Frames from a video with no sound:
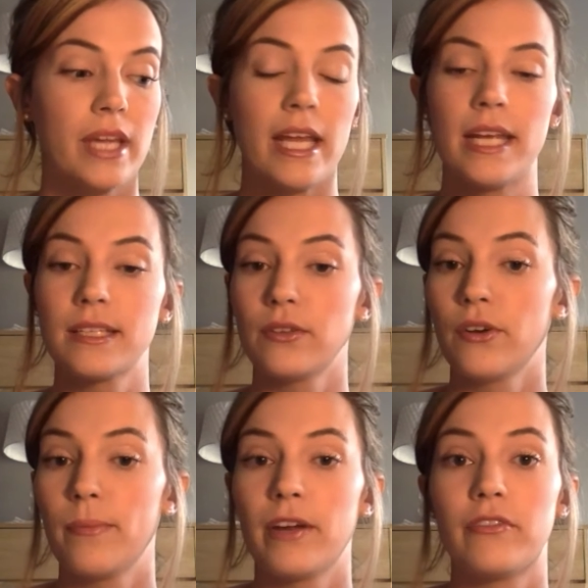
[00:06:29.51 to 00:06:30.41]
It is a
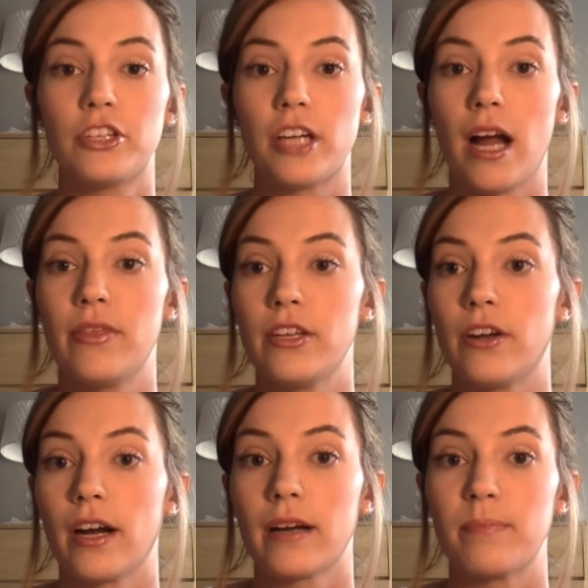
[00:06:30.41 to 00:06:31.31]
little bit of a shot in the dark,